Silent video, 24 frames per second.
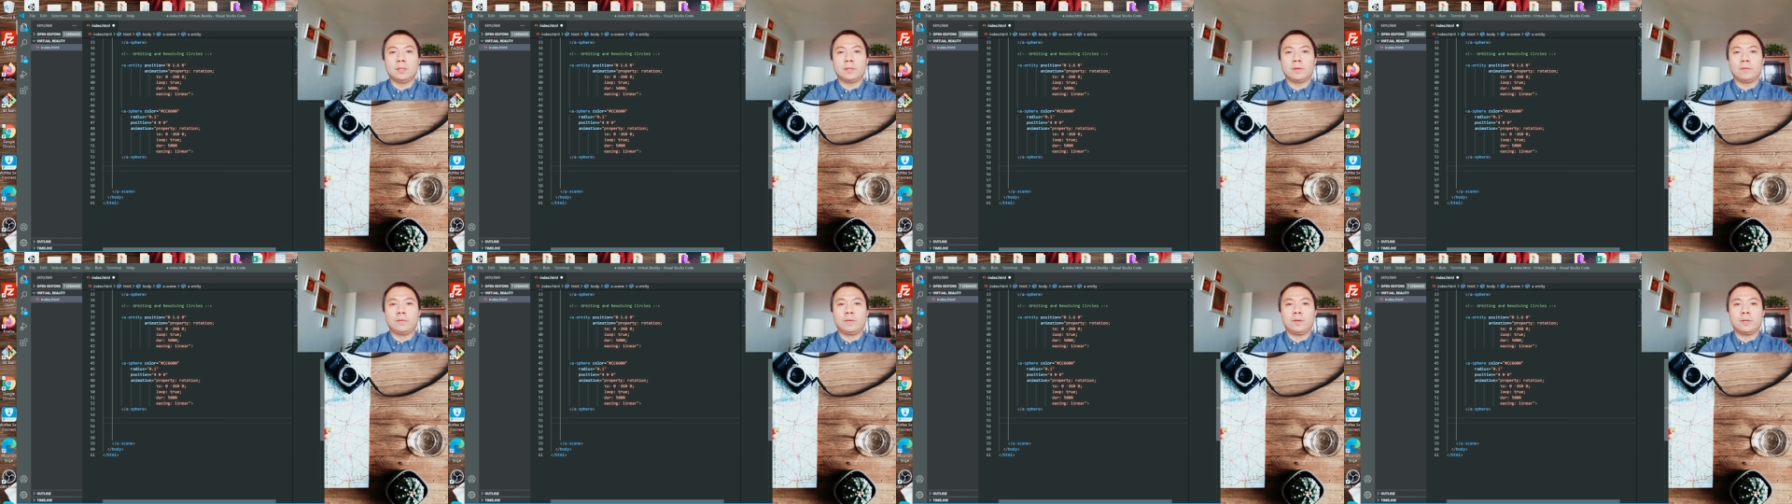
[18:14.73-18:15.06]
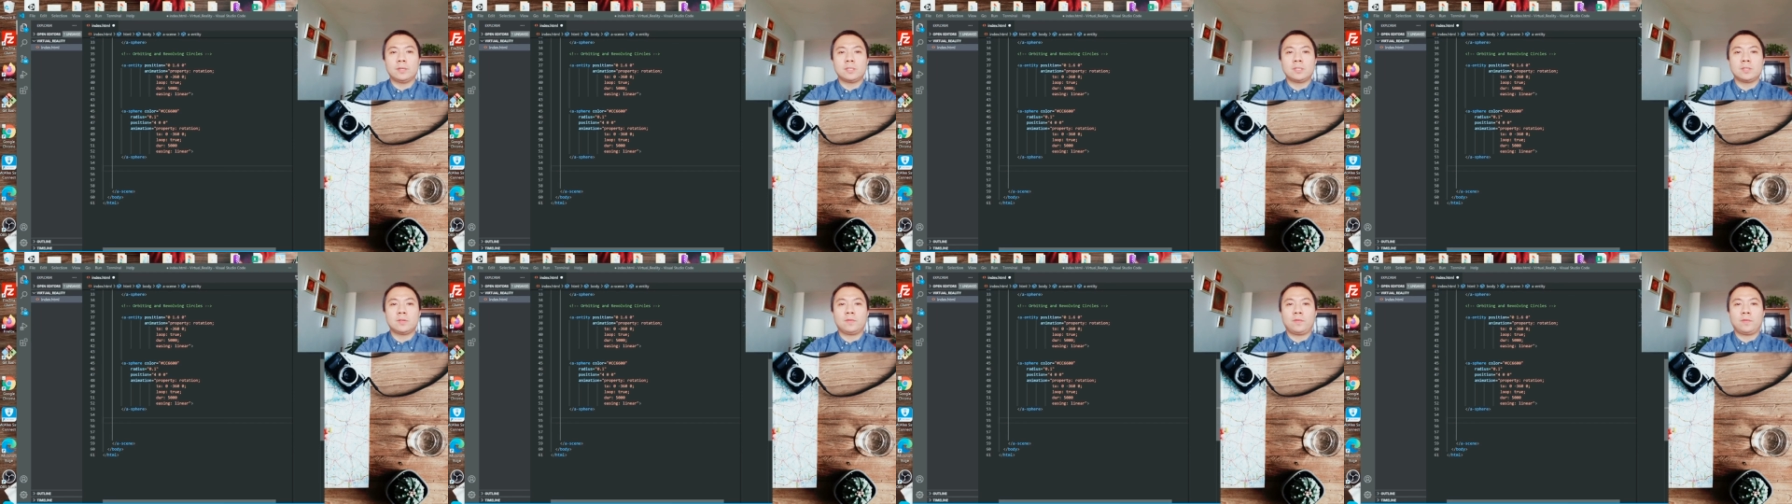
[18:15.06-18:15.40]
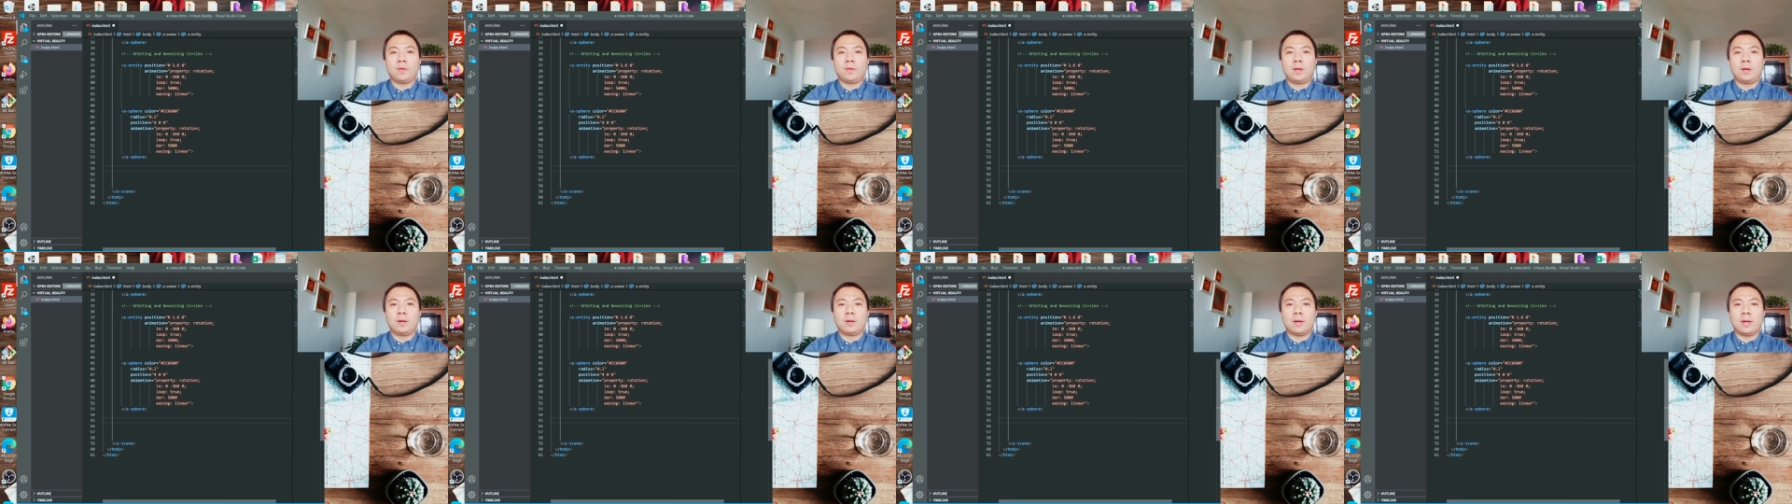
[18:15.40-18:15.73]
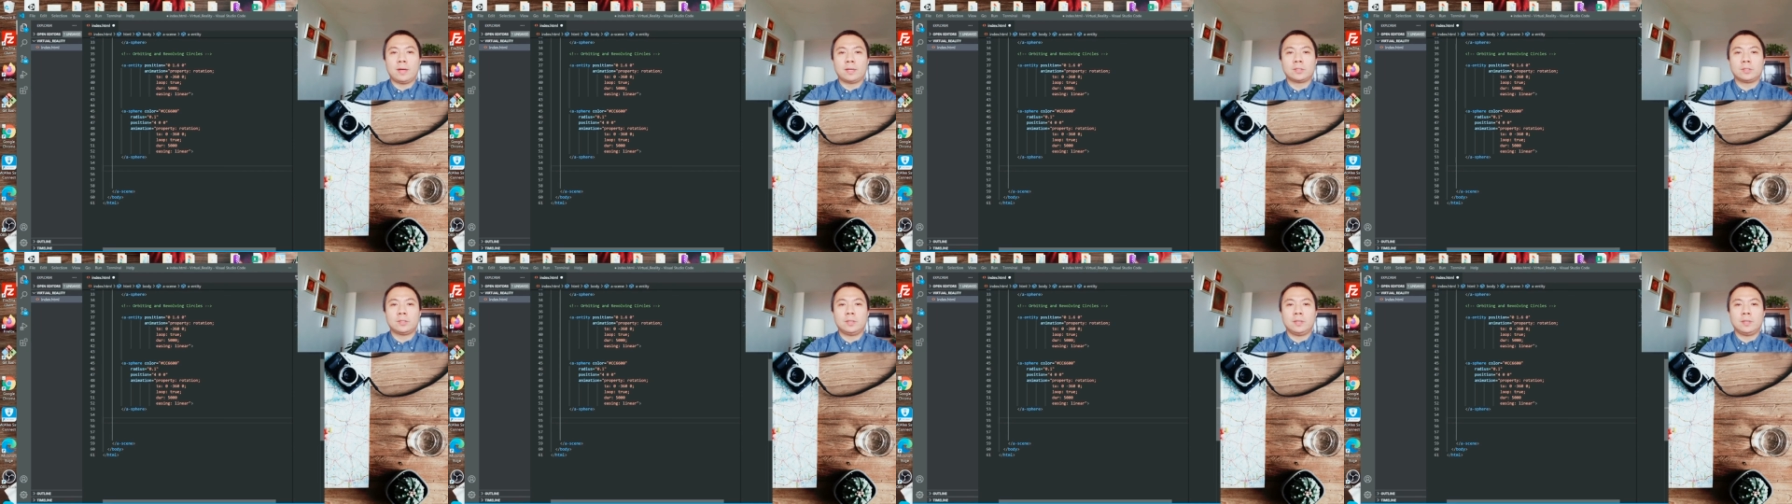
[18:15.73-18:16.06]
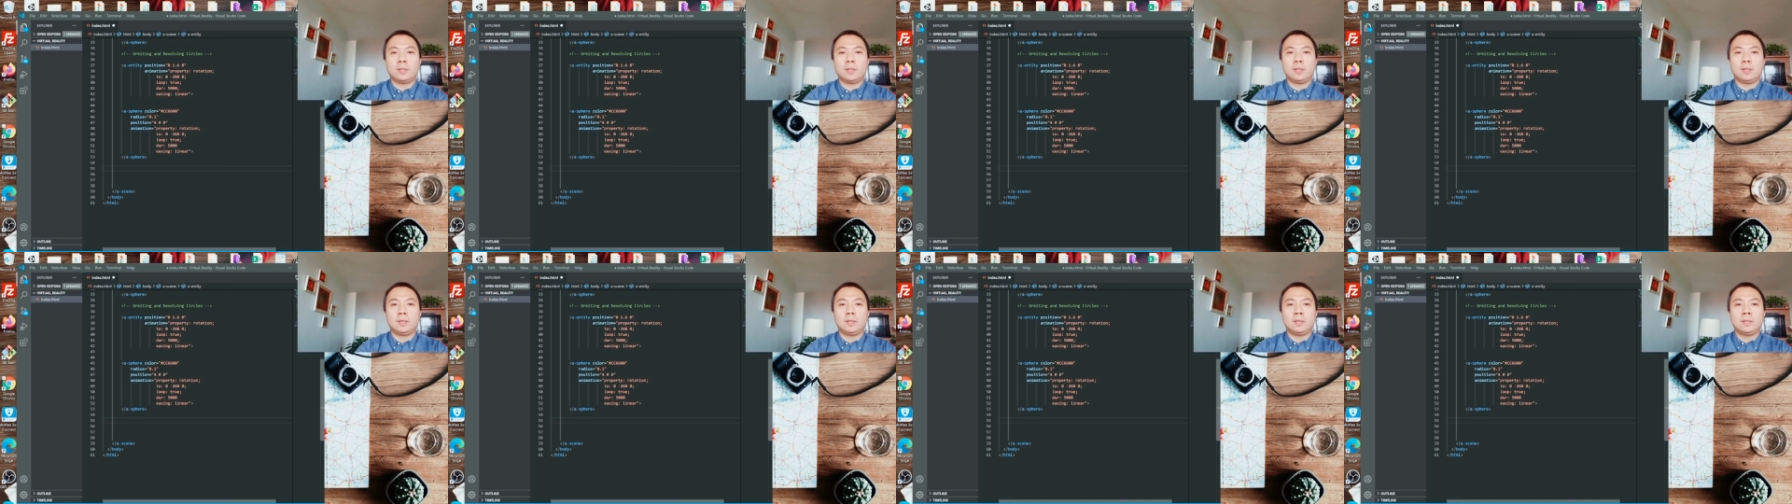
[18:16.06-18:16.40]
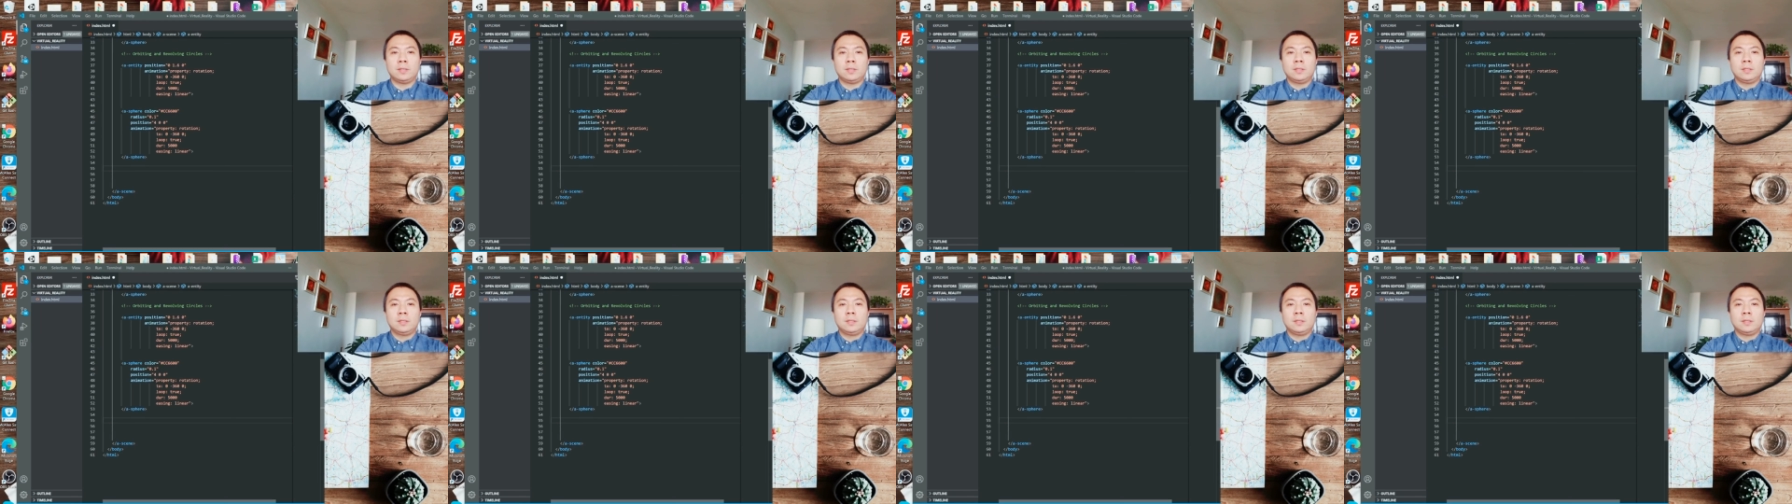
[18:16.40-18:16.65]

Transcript: the first sphere actually,